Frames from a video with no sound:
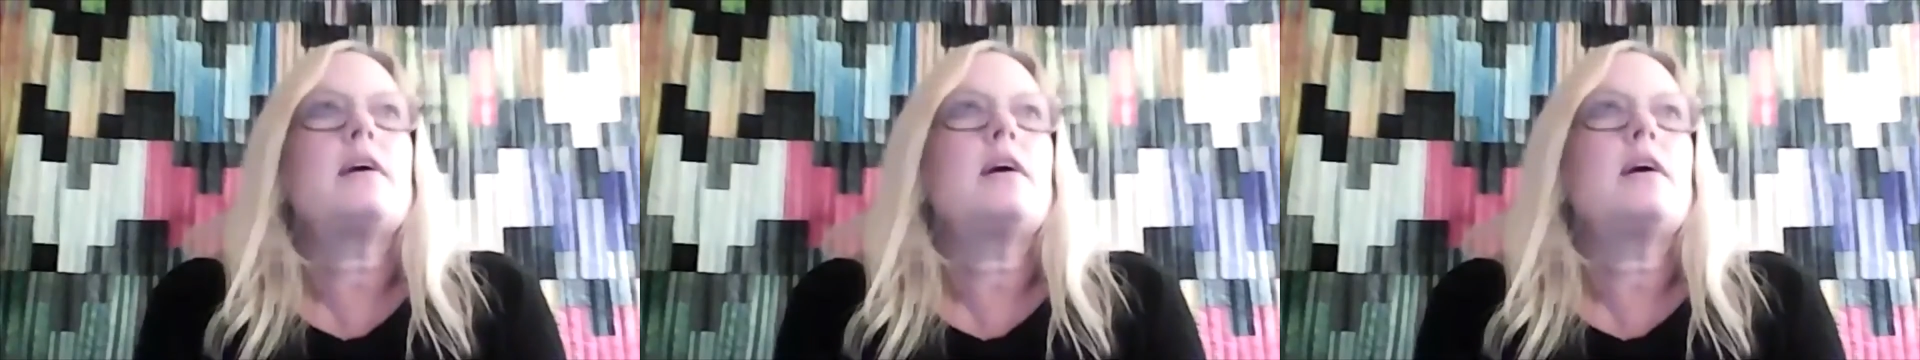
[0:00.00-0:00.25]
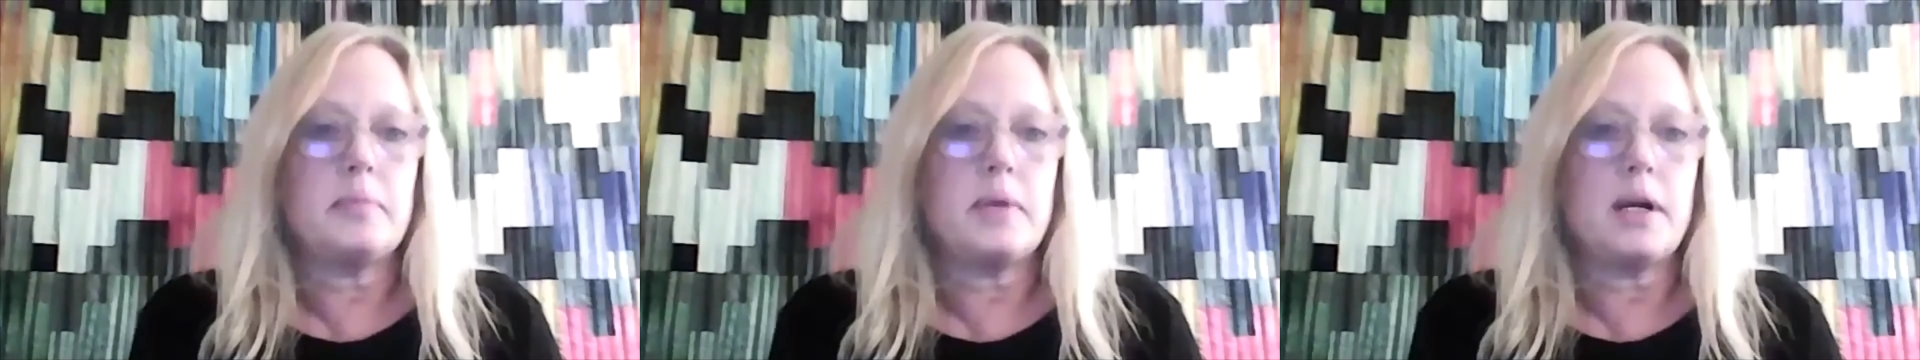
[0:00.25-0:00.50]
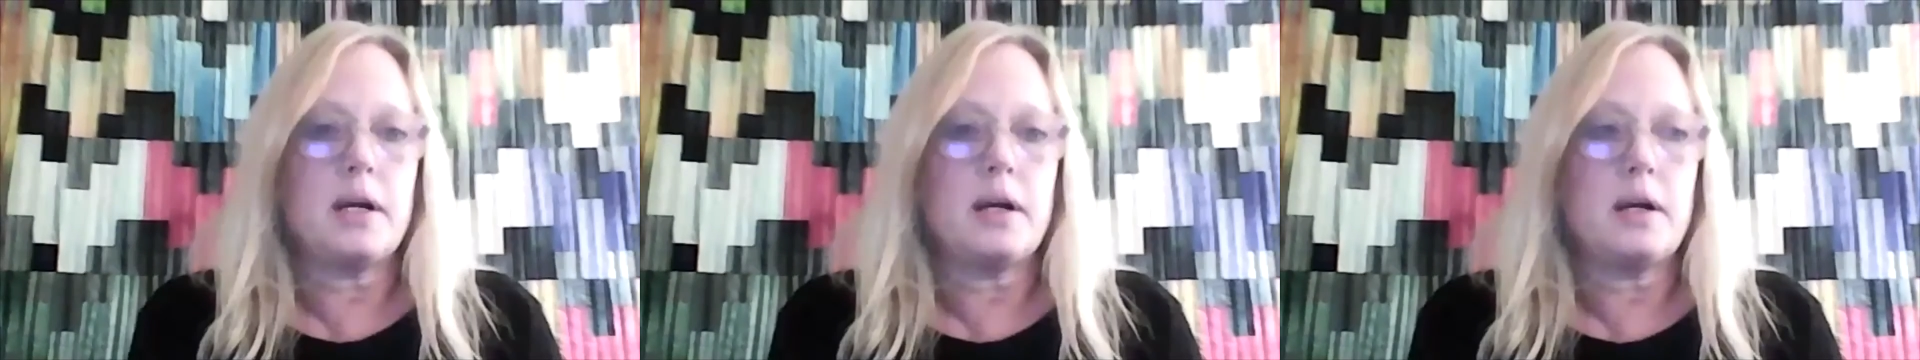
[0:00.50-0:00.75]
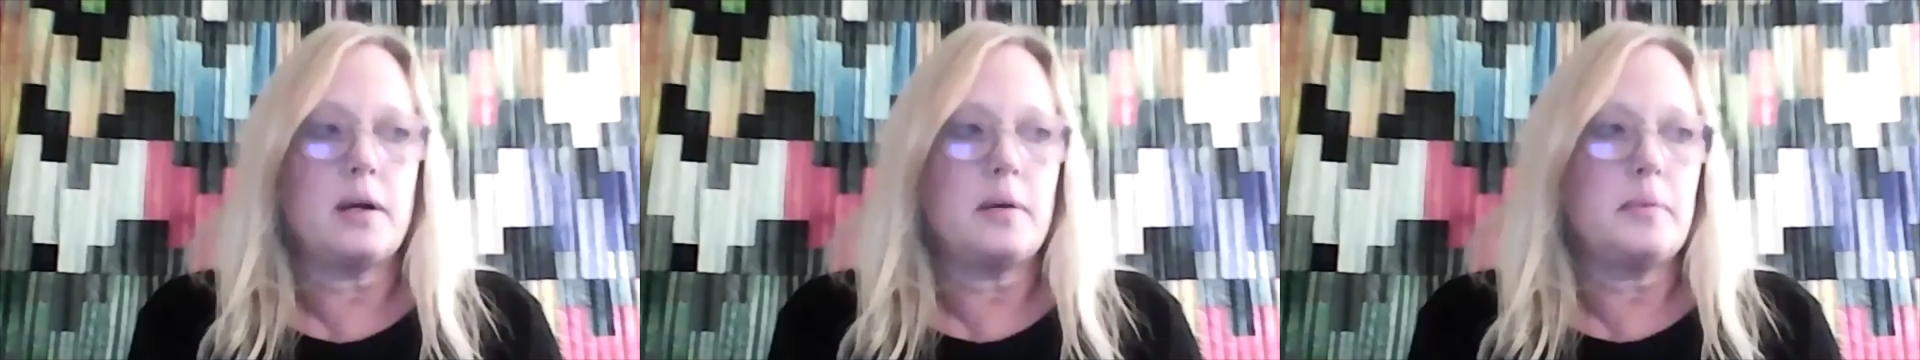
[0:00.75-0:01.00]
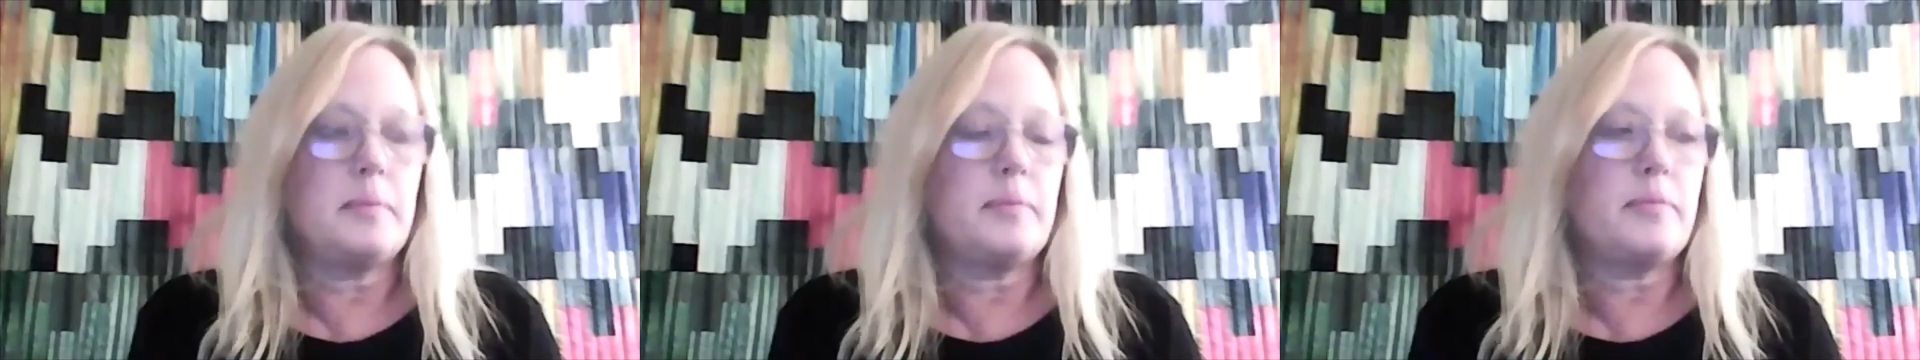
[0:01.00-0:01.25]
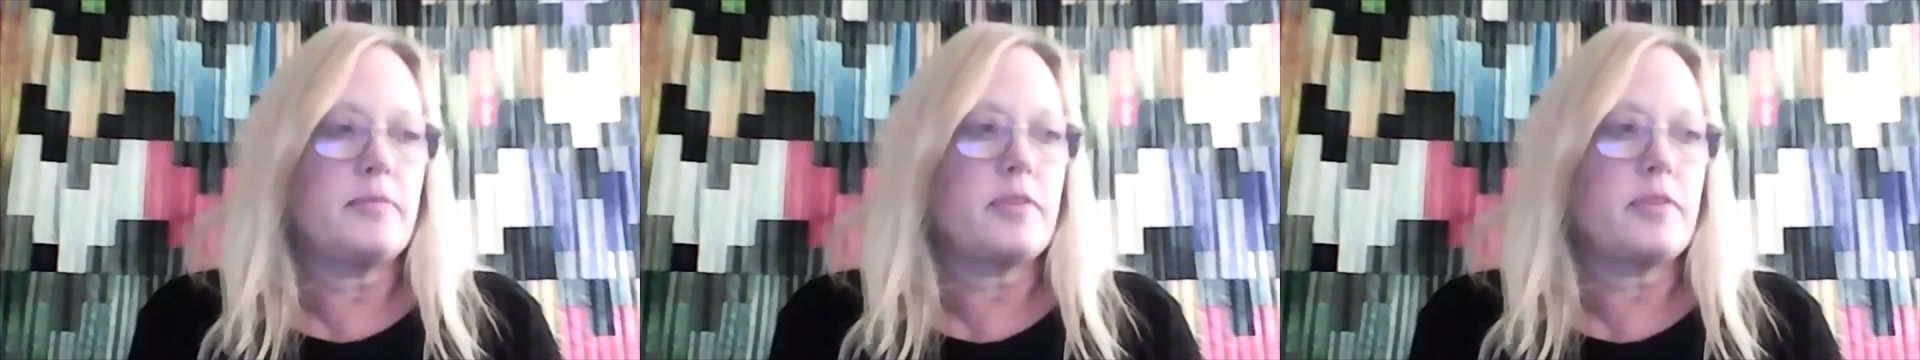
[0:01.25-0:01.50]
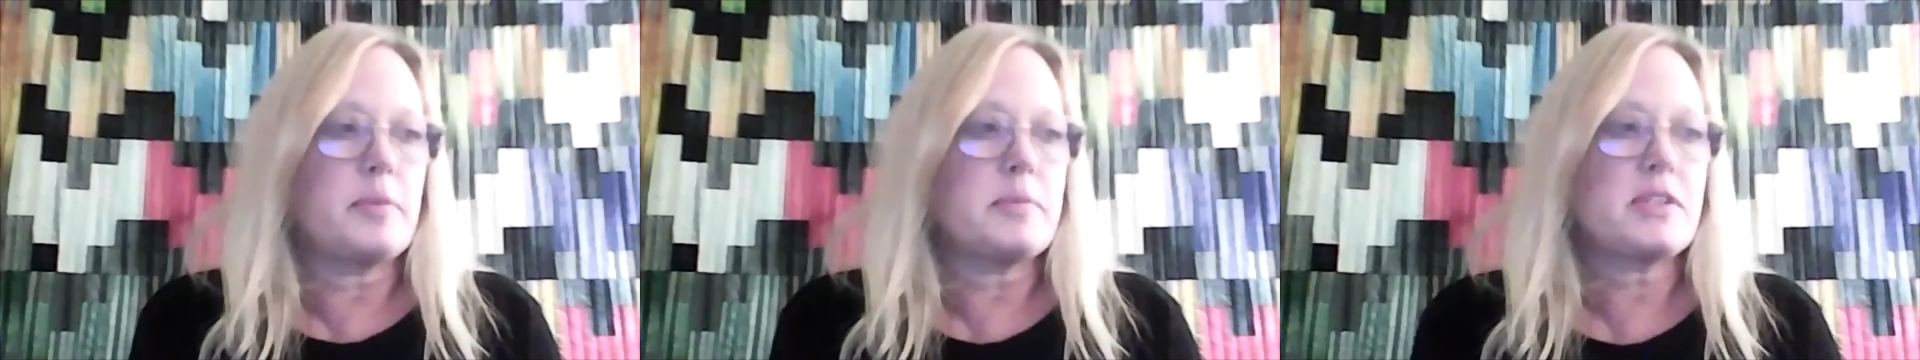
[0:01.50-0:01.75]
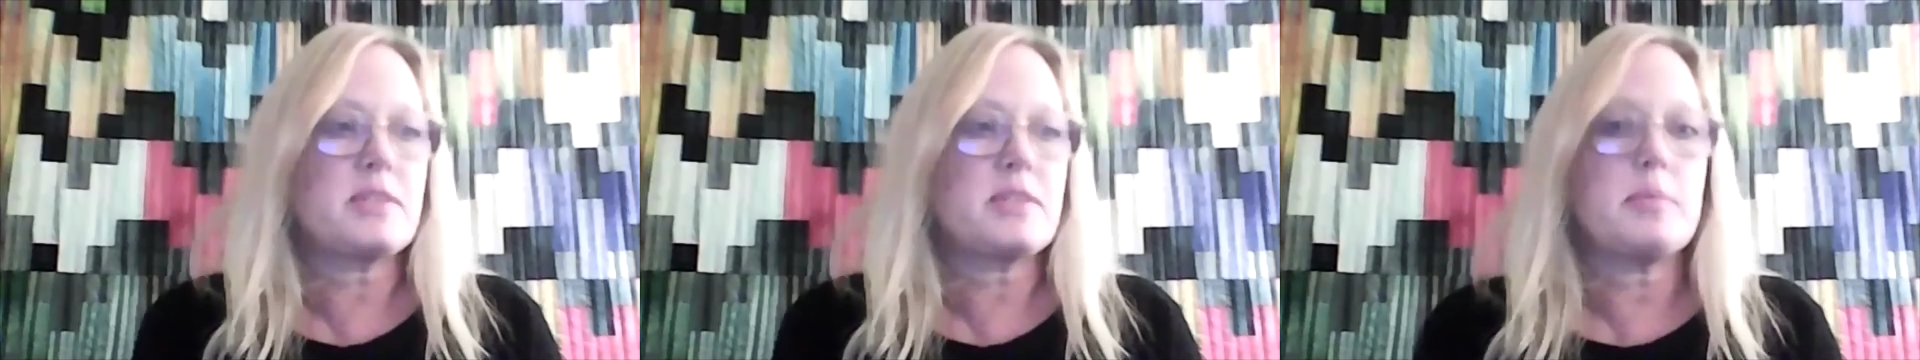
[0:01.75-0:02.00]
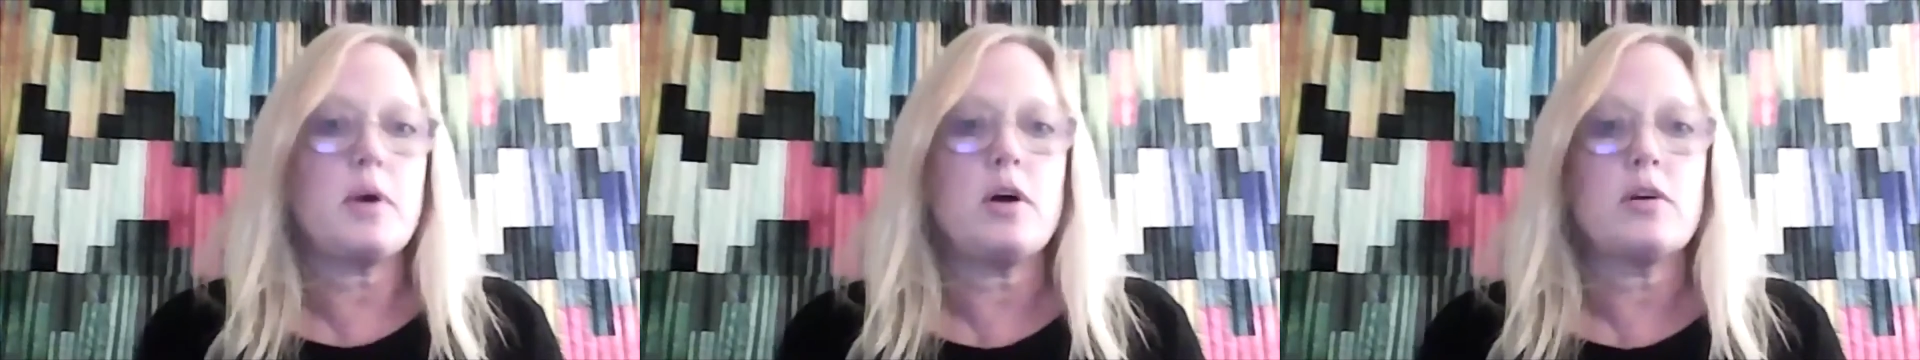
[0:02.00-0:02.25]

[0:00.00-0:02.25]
might come from an individual.